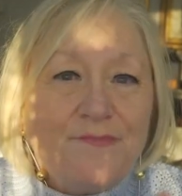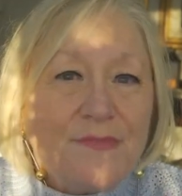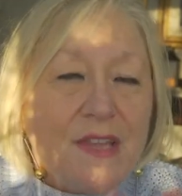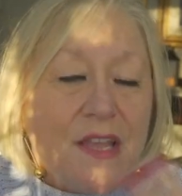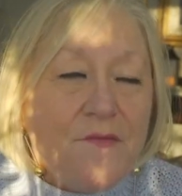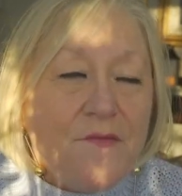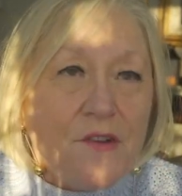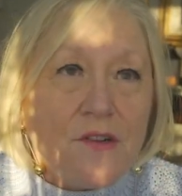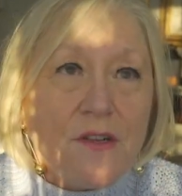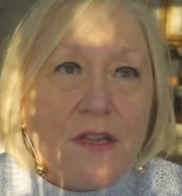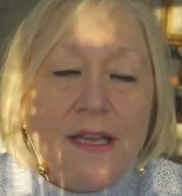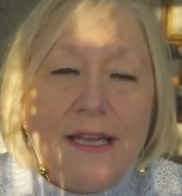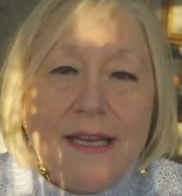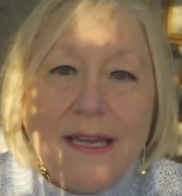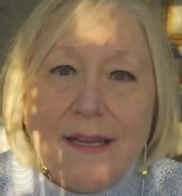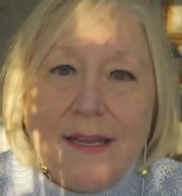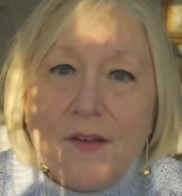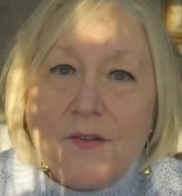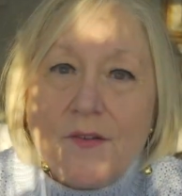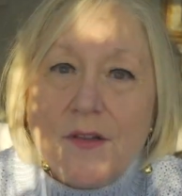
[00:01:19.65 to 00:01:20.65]
If you're
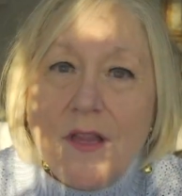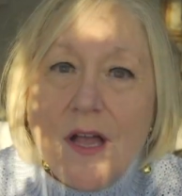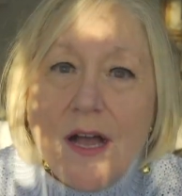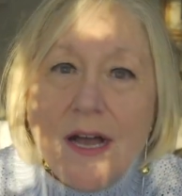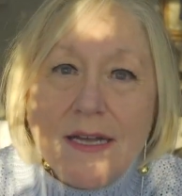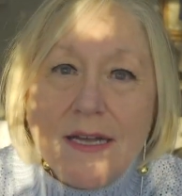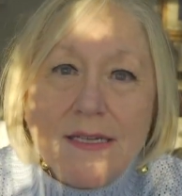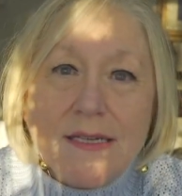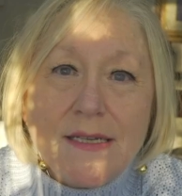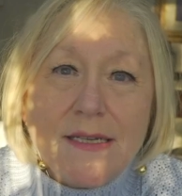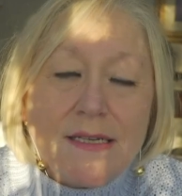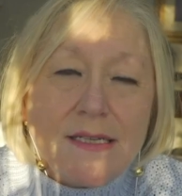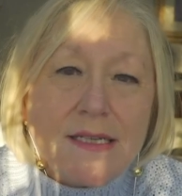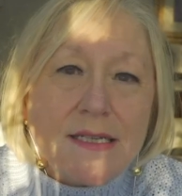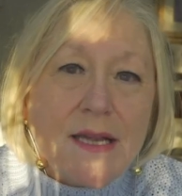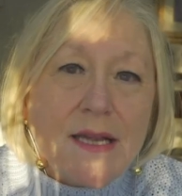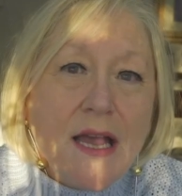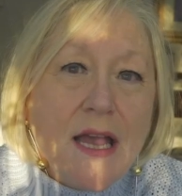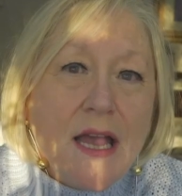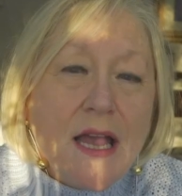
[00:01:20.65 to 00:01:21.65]
cleaning your
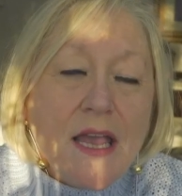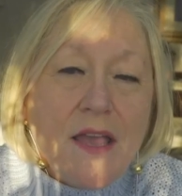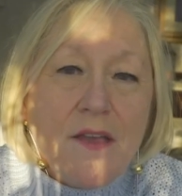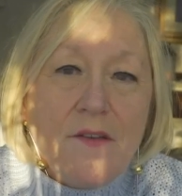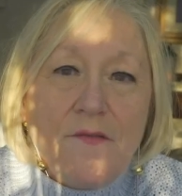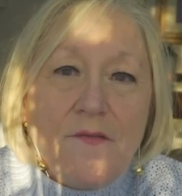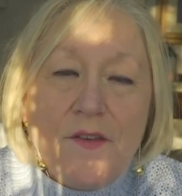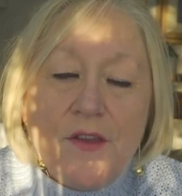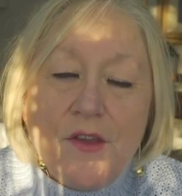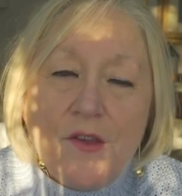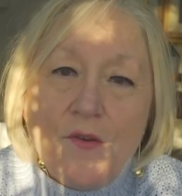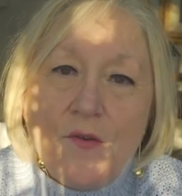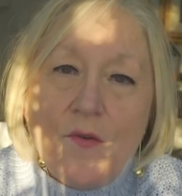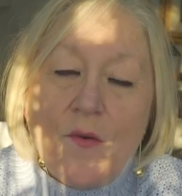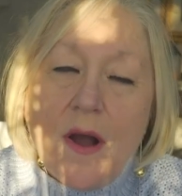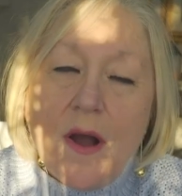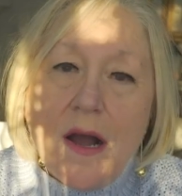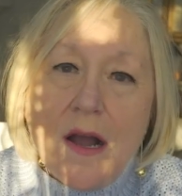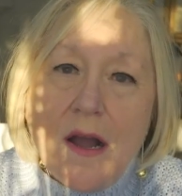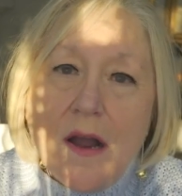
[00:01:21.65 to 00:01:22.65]
closets, if you
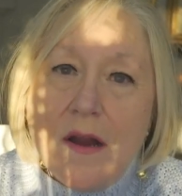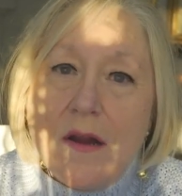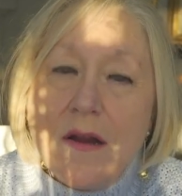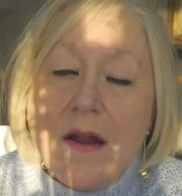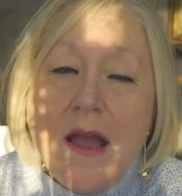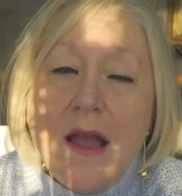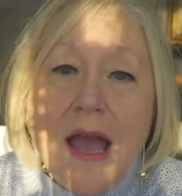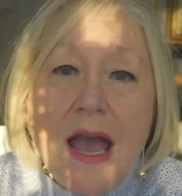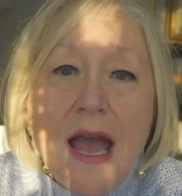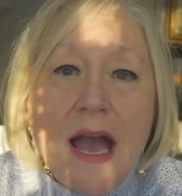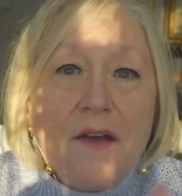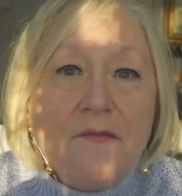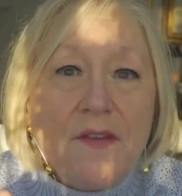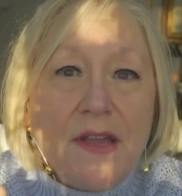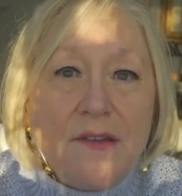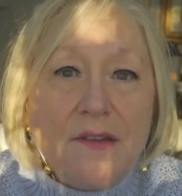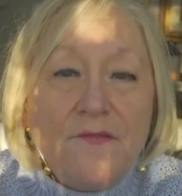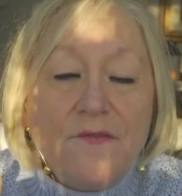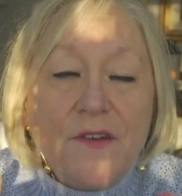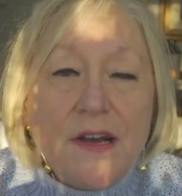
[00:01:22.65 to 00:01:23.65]
are
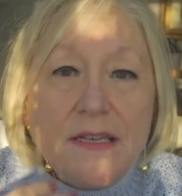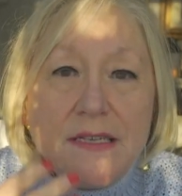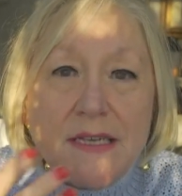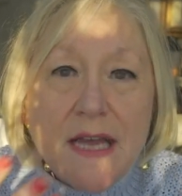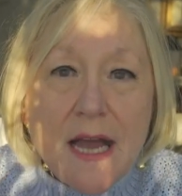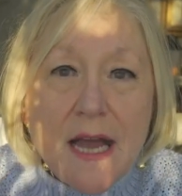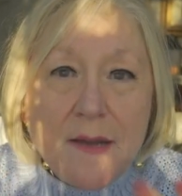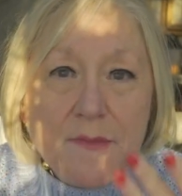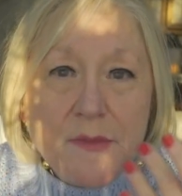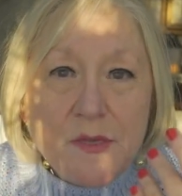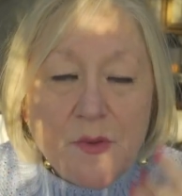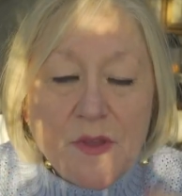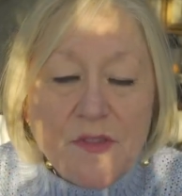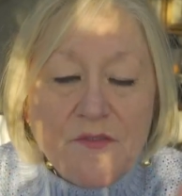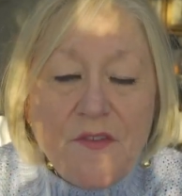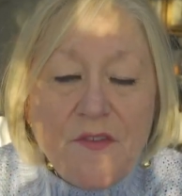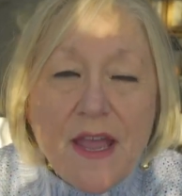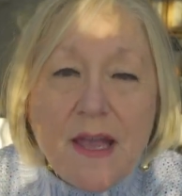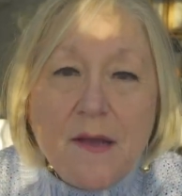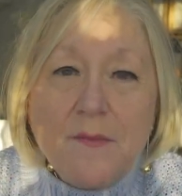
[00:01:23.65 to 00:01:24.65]
having fun times with
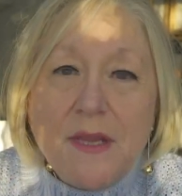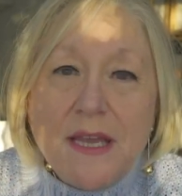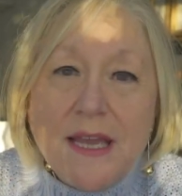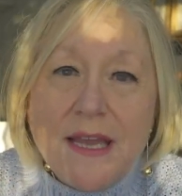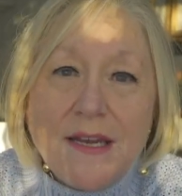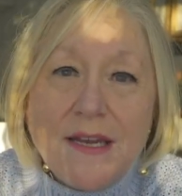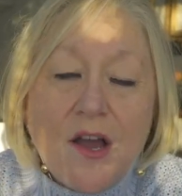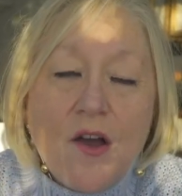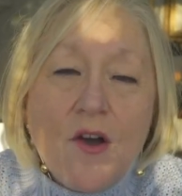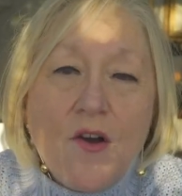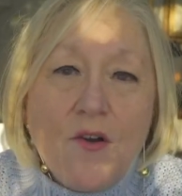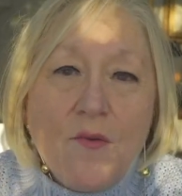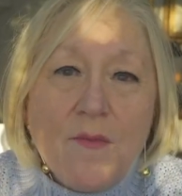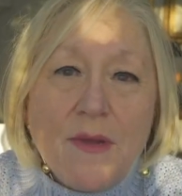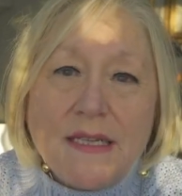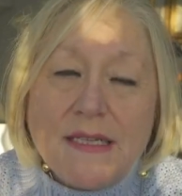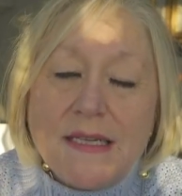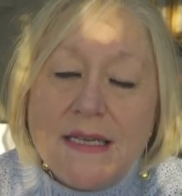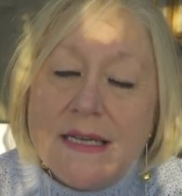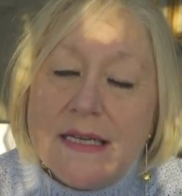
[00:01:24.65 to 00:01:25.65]
family at home,
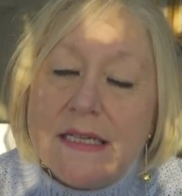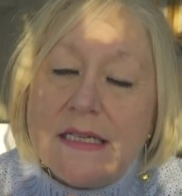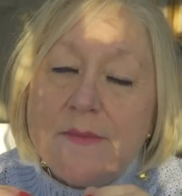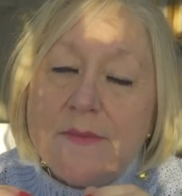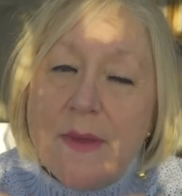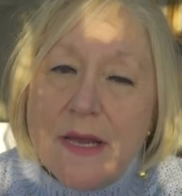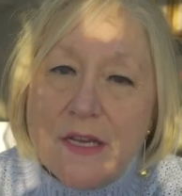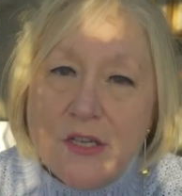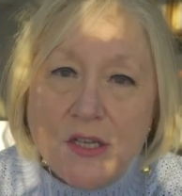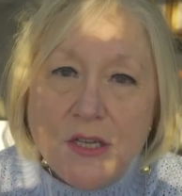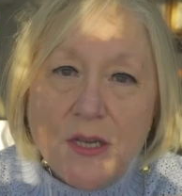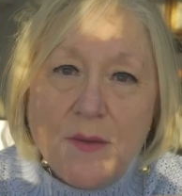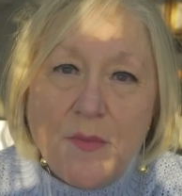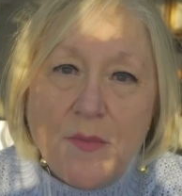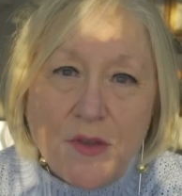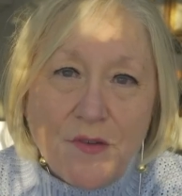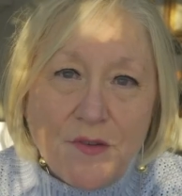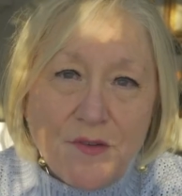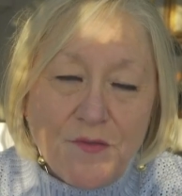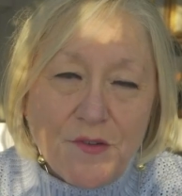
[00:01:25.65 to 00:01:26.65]
it's an especially
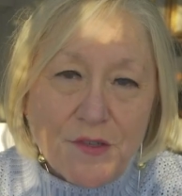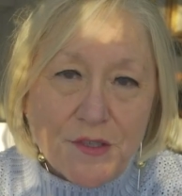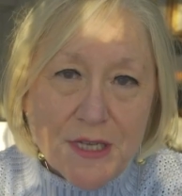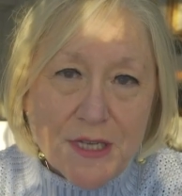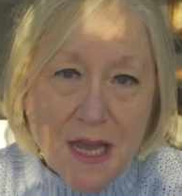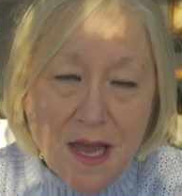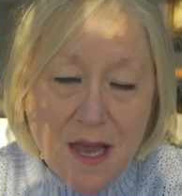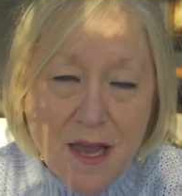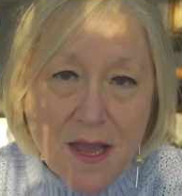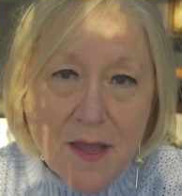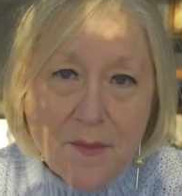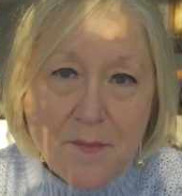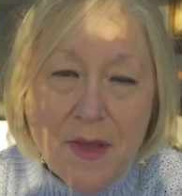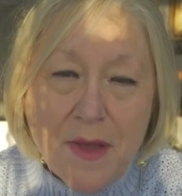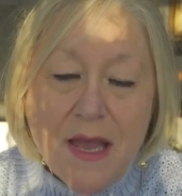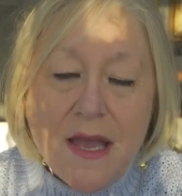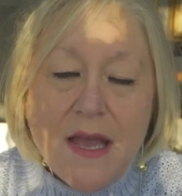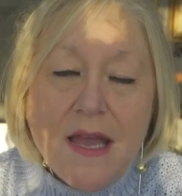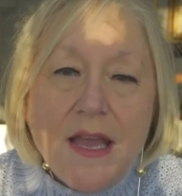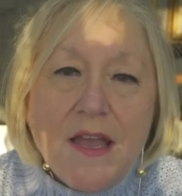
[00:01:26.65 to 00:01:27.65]
beautiful time
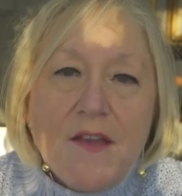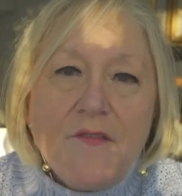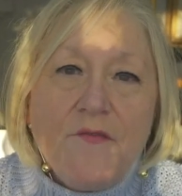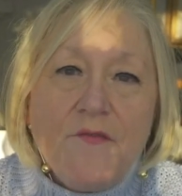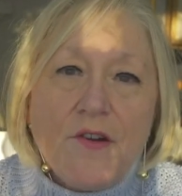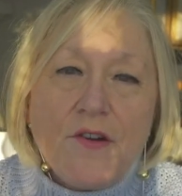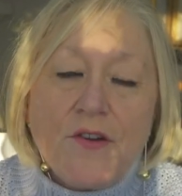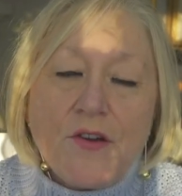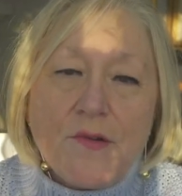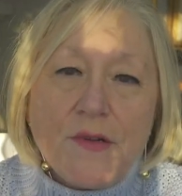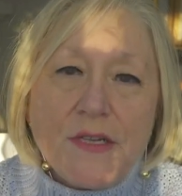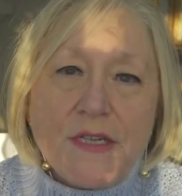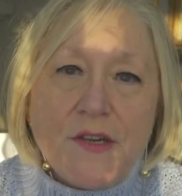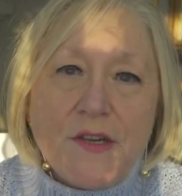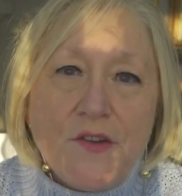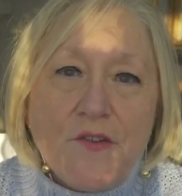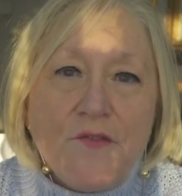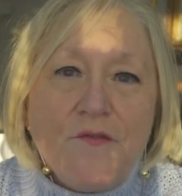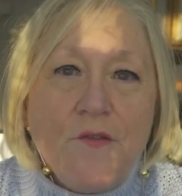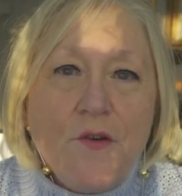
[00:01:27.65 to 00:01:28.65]
if Virgo is
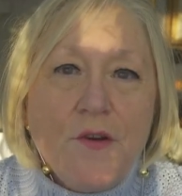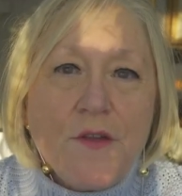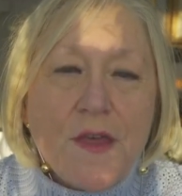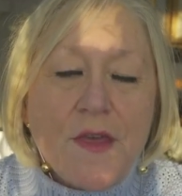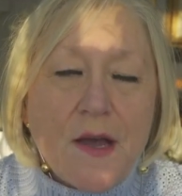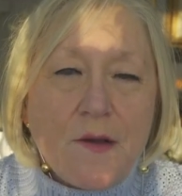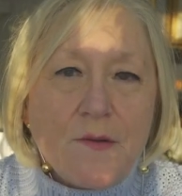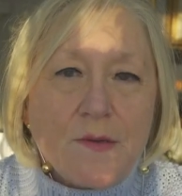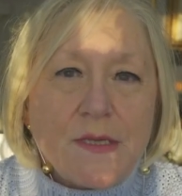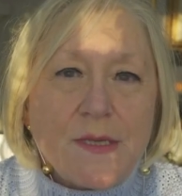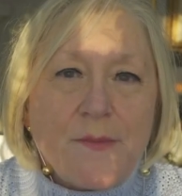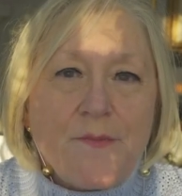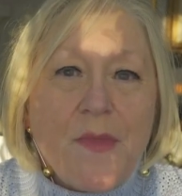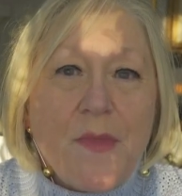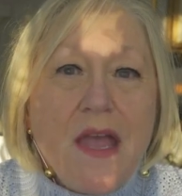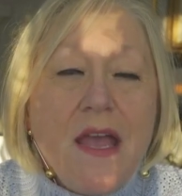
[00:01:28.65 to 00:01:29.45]
in your fourth house.